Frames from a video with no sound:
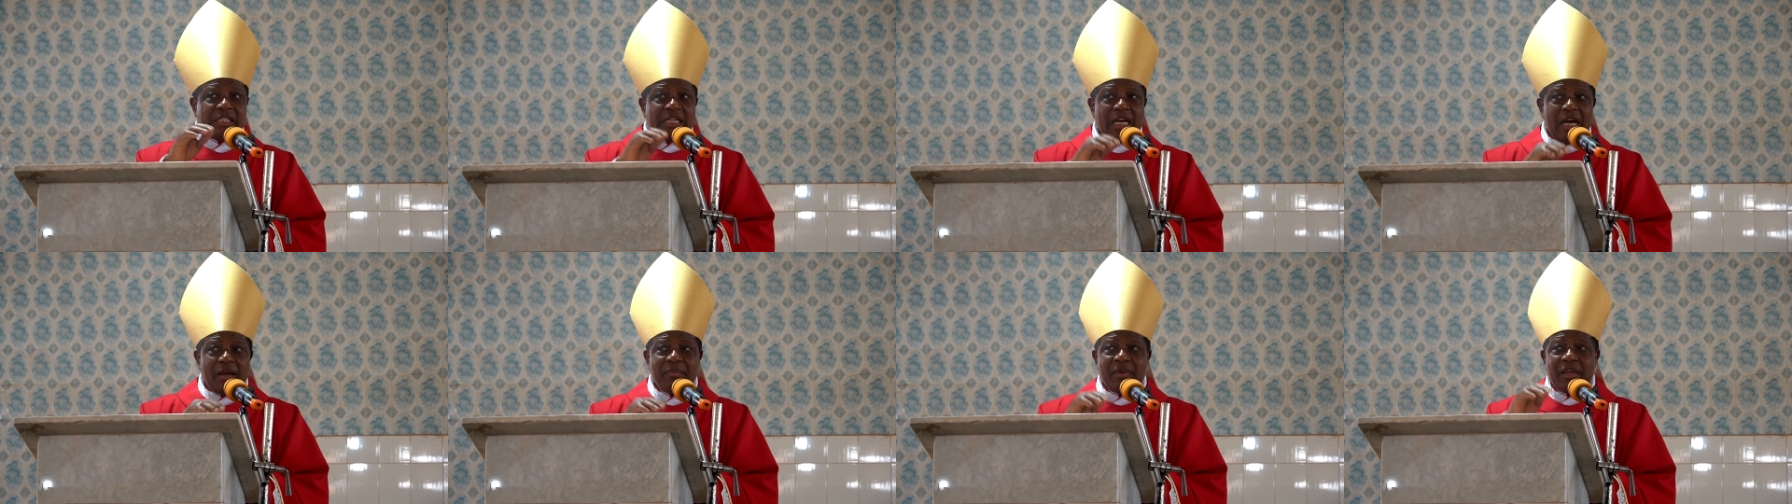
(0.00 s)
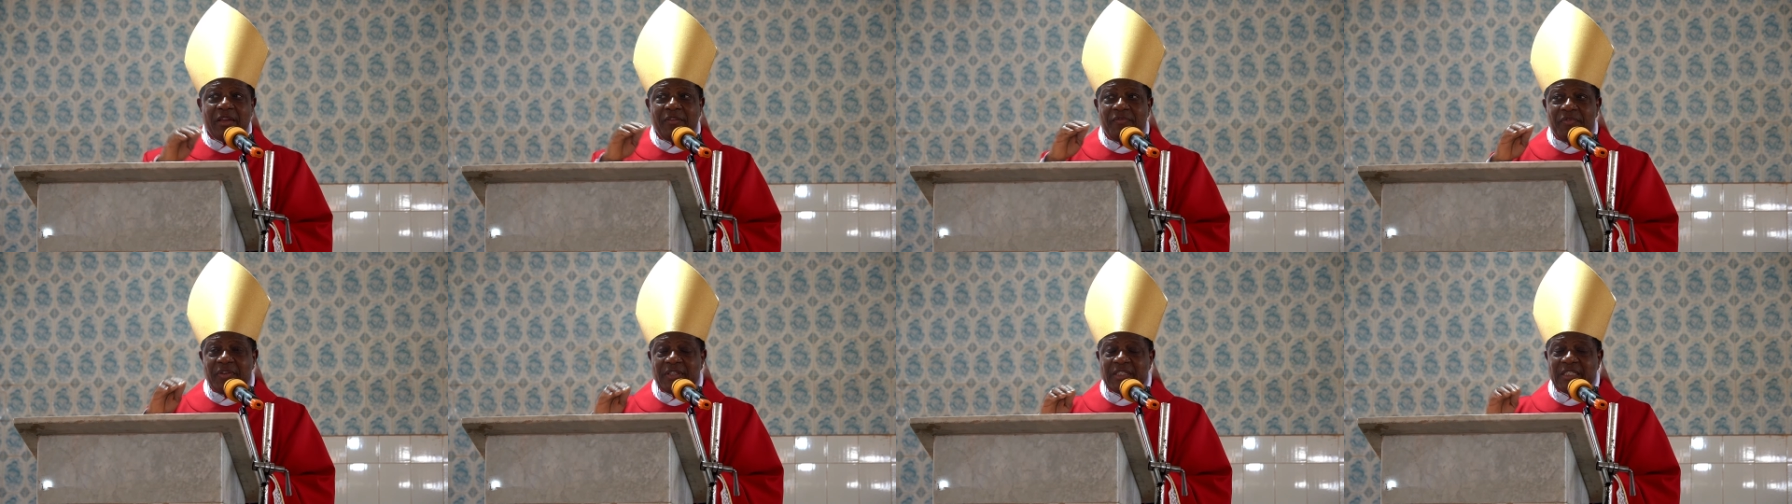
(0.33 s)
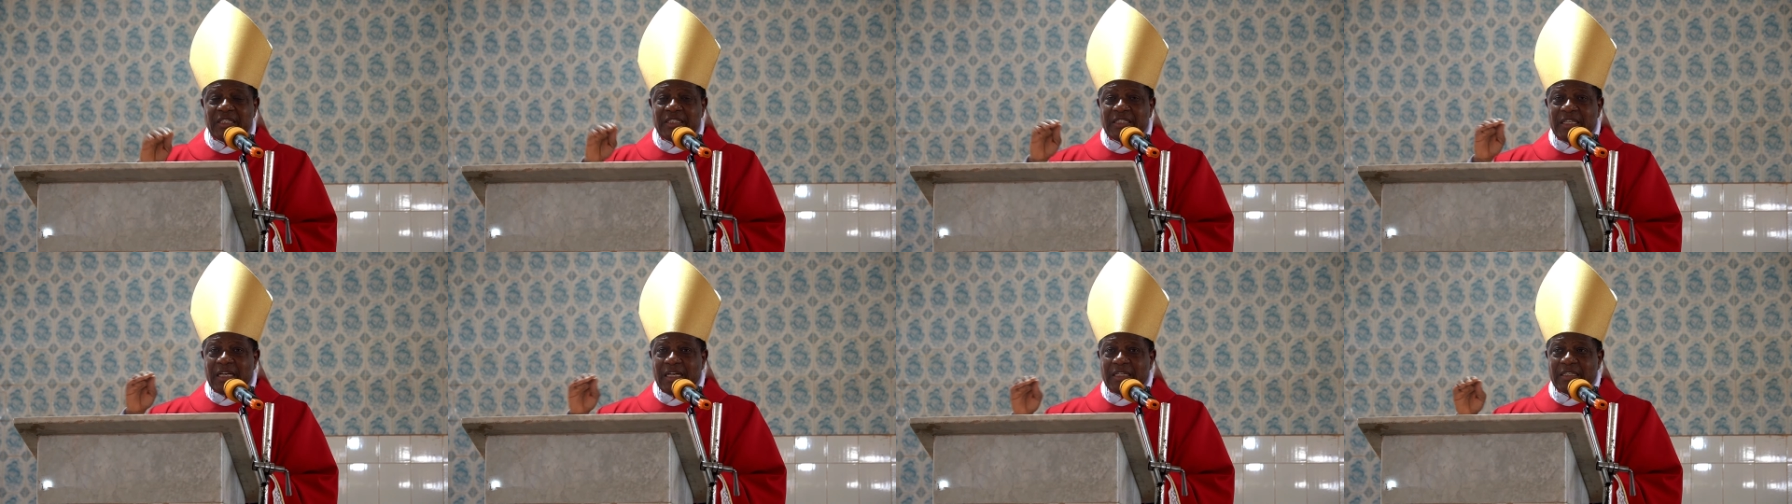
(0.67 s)
time he
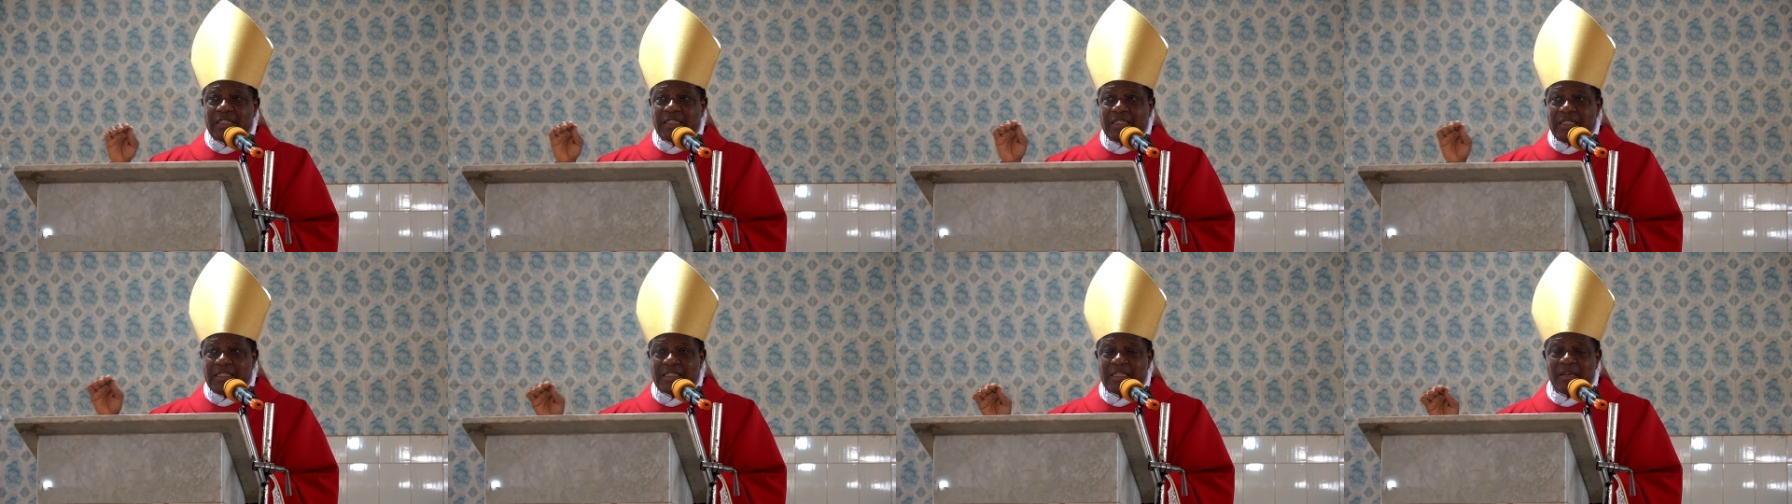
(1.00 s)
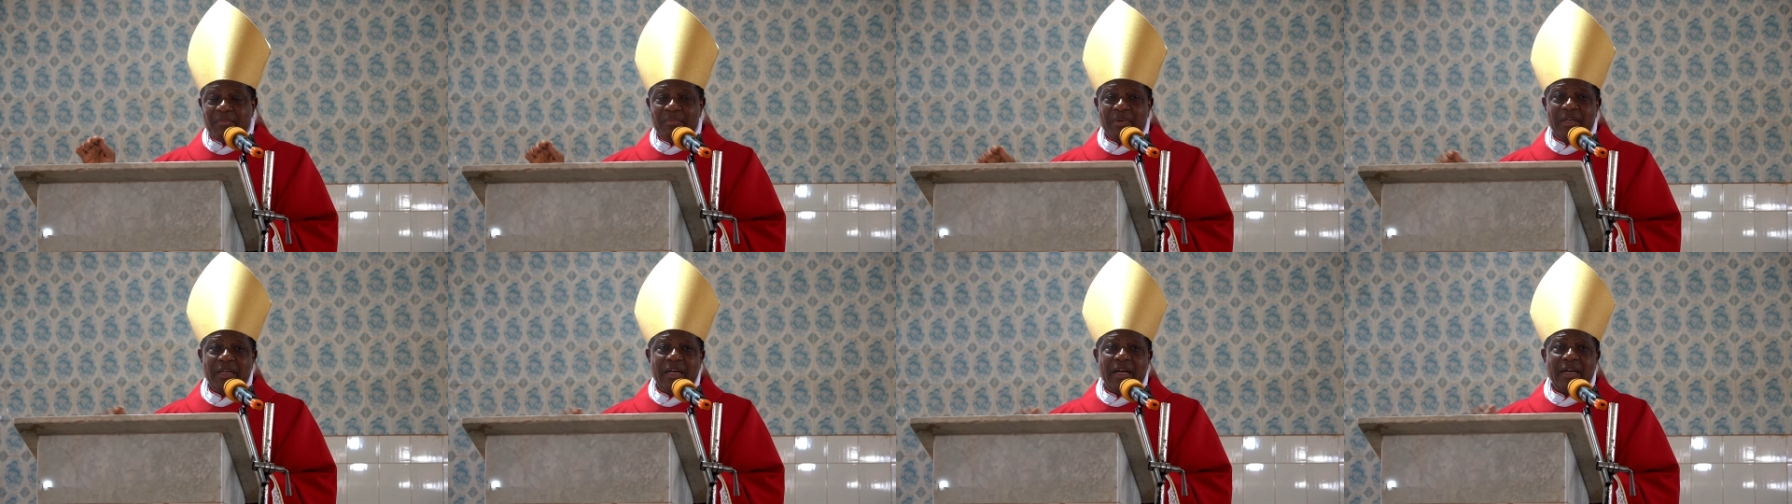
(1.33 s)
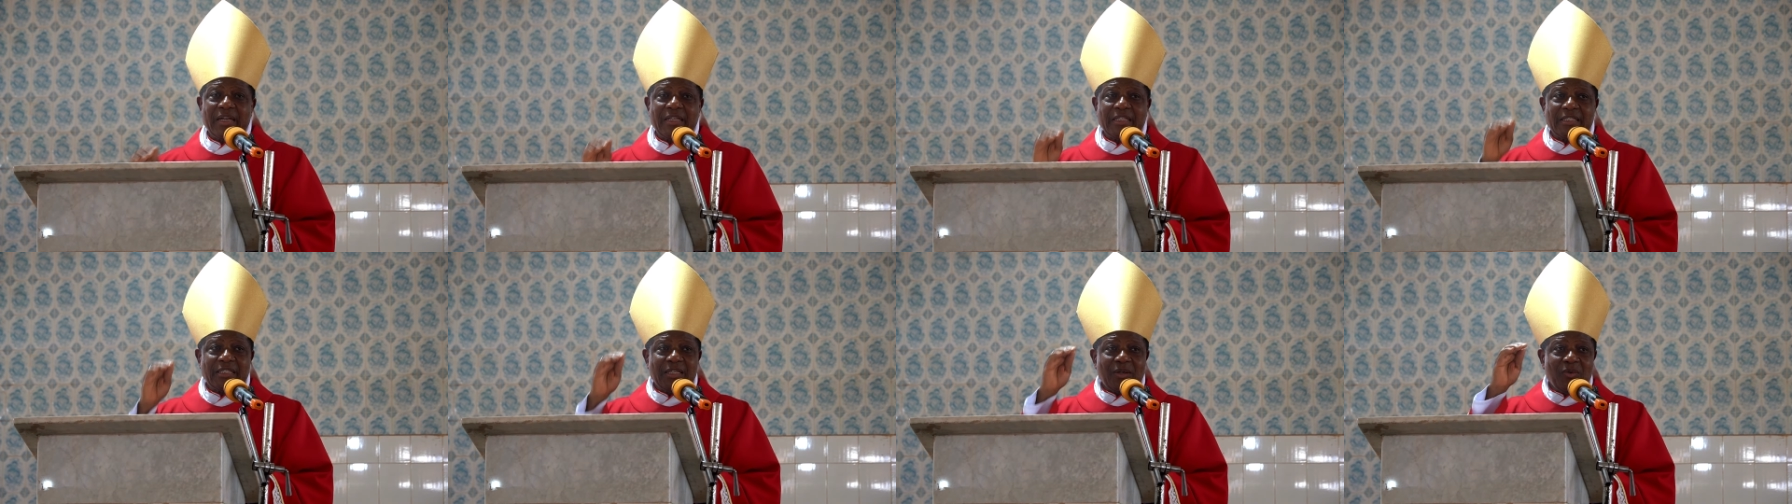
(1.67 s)
visited the
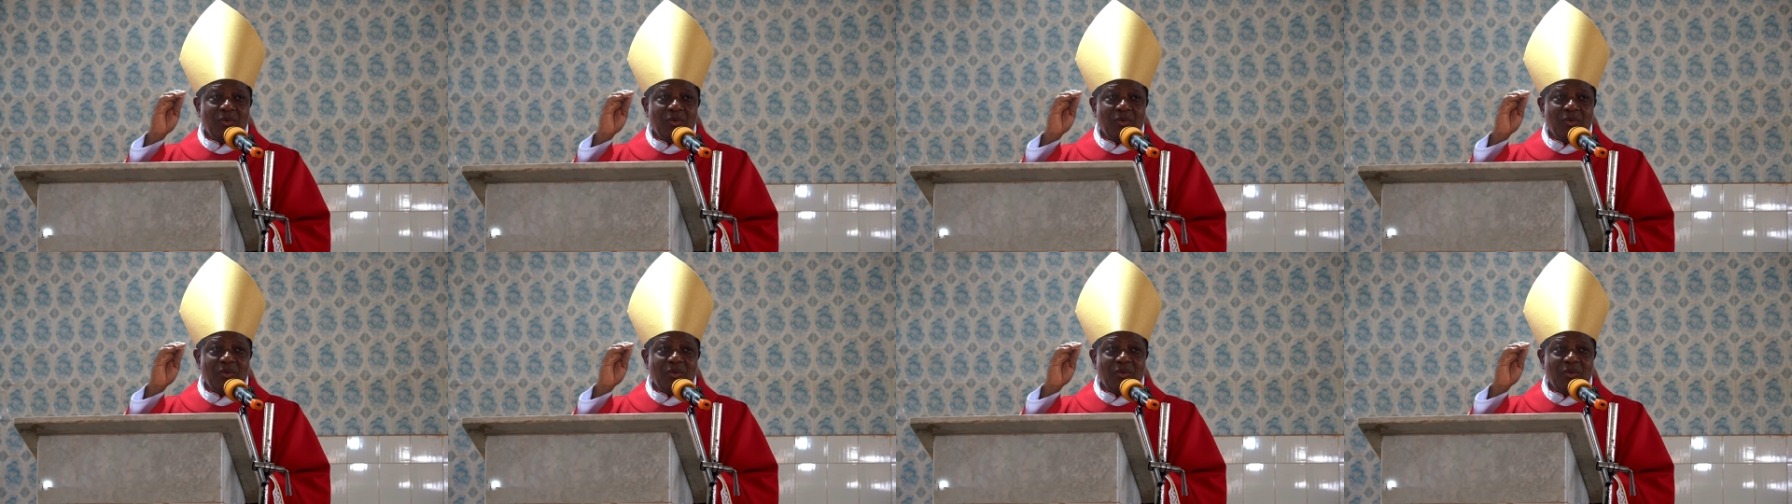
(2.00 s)
seminaries,